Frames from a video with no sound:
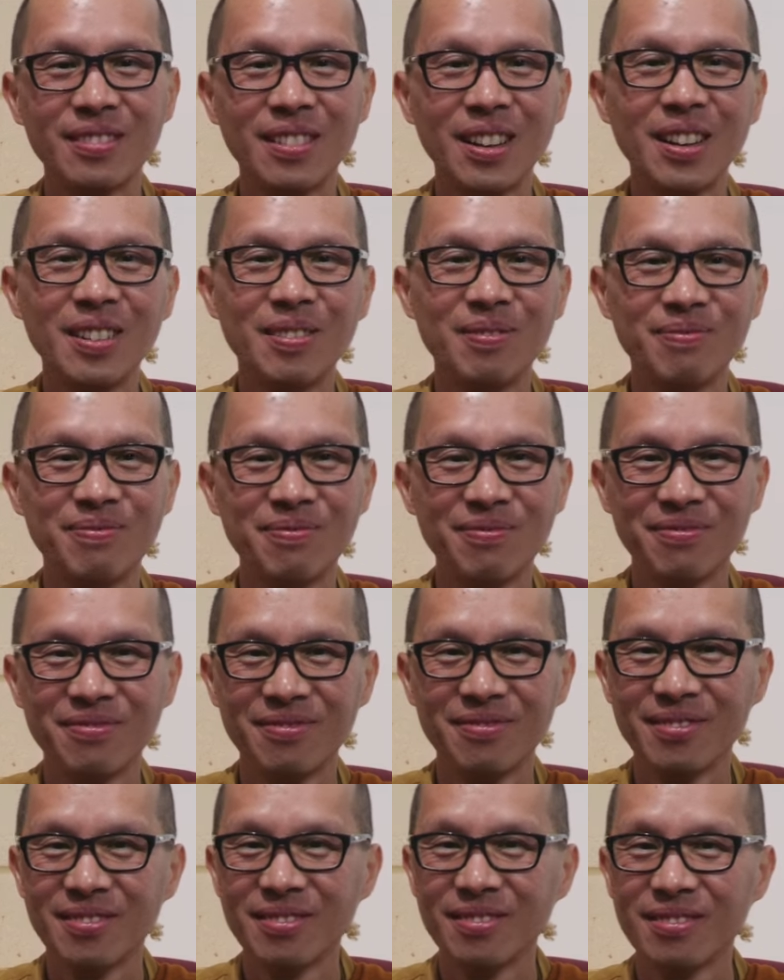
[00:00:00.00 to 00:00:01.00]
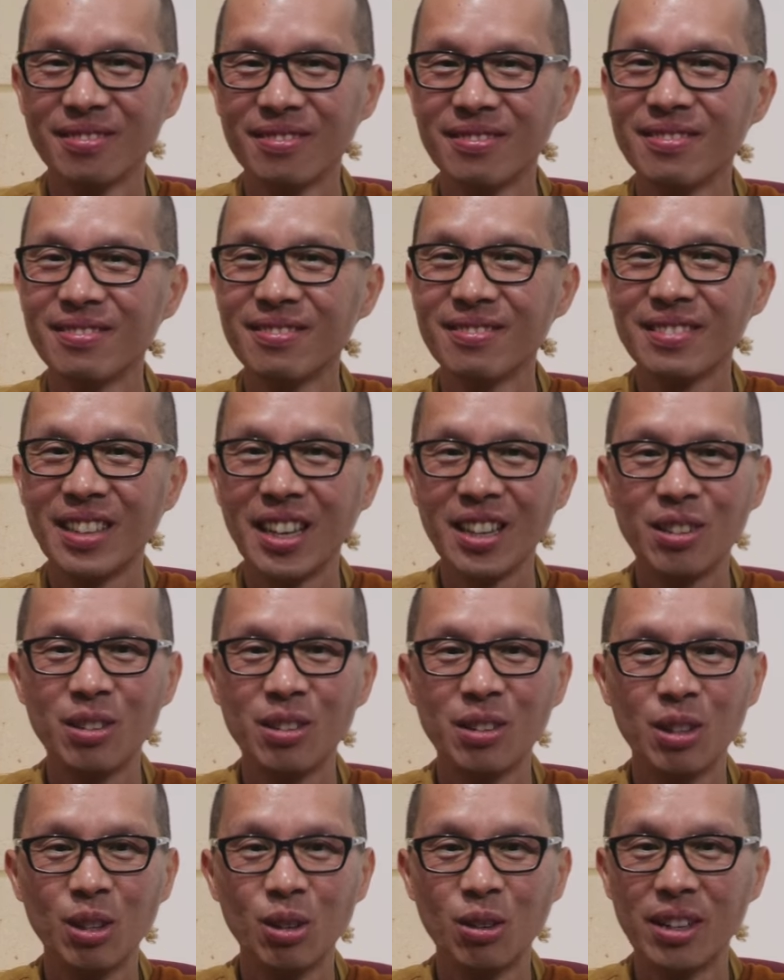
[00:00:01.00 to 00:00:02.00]
Oh. Thank
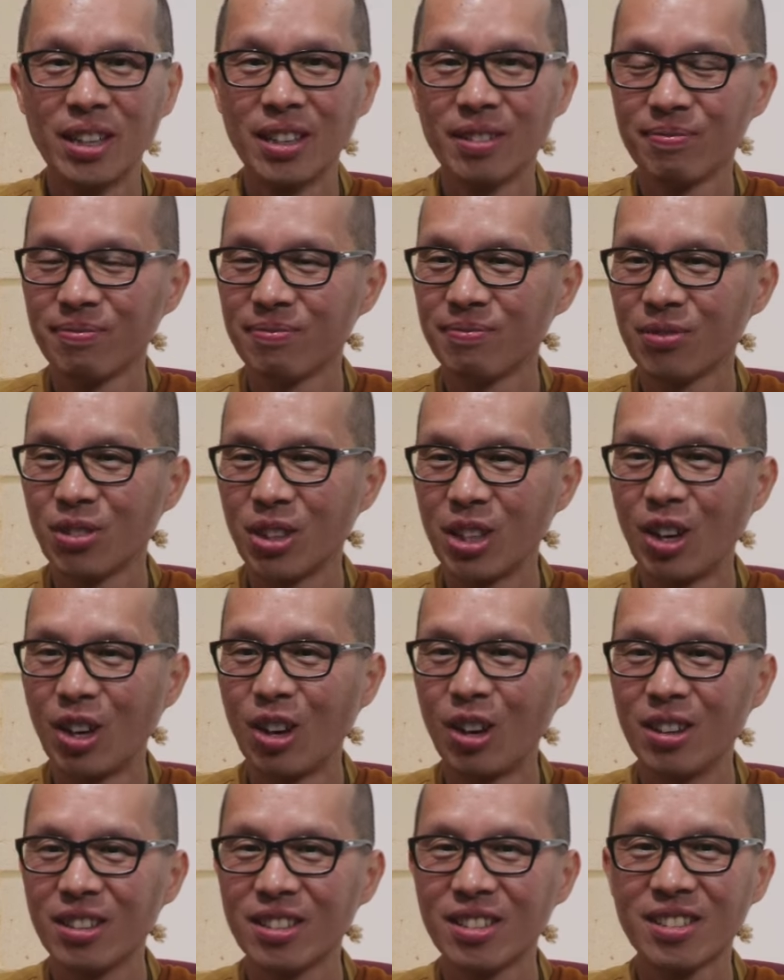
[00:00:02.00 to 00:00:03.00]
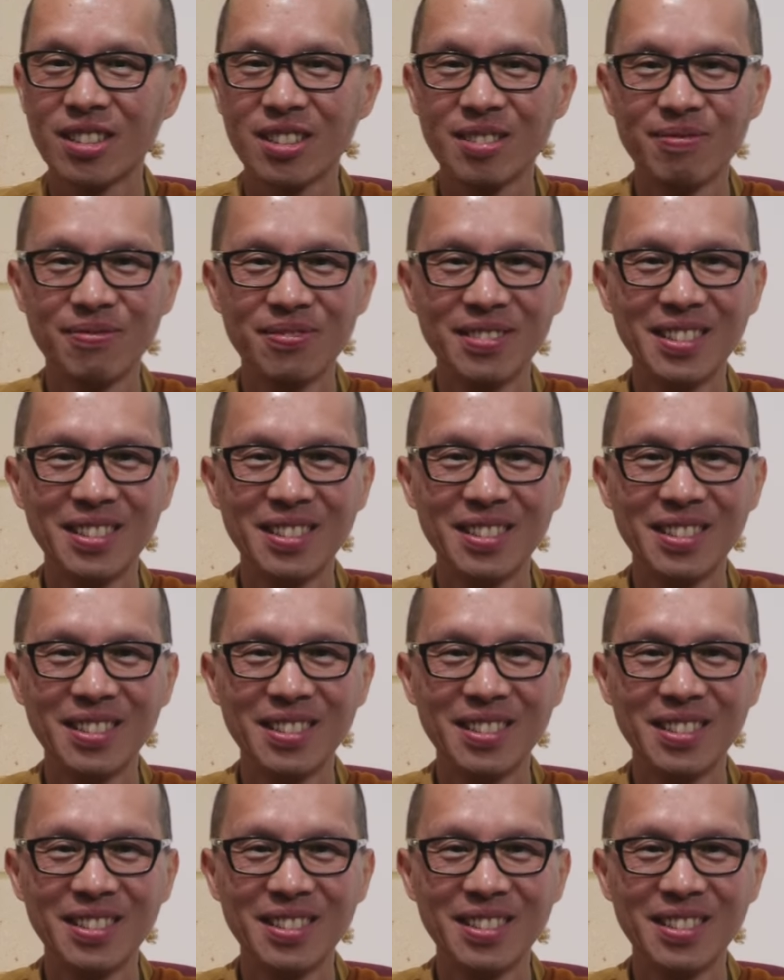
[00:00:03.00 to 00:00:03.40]
you, Gloria, for the hearts.